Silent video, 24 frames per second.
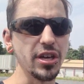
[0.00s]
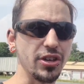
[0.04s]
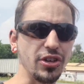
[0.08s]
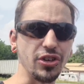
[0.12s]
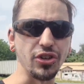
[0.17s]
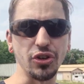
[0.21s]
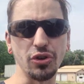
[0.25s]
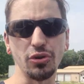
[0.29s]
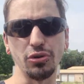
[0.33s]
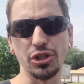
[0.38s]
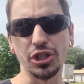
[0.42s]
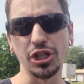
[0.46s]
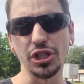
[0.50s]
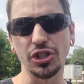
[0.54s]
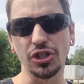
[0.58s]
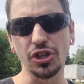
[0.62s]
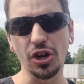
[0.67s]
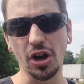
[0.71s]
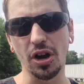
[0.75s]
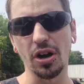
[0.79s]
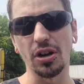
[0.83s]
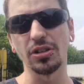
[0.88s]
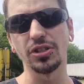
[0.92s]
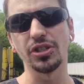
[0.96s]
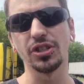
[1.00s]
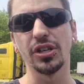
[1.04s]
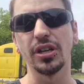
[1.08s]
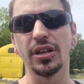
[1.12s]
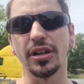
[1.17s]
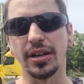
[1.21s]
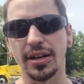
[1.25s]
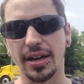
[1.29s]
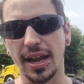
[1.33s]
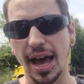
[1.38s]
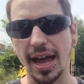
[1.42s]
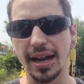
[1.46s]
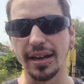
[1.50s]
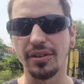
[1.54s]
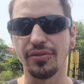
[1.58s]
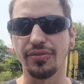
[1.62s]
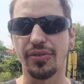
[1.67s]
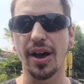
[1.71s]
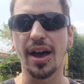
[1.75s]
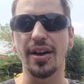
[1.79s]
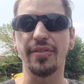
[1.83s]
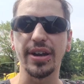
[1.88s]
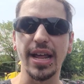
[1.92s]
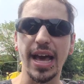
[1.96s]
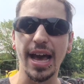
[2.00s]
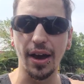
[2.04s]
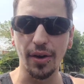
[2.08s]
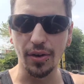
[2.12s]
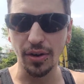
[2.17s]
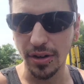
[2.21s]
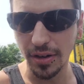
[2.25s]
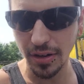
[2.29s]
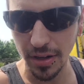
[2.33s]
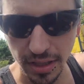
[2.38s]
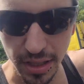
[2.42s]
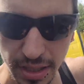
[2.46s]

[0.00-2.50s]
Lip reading: you should charge 95 an hour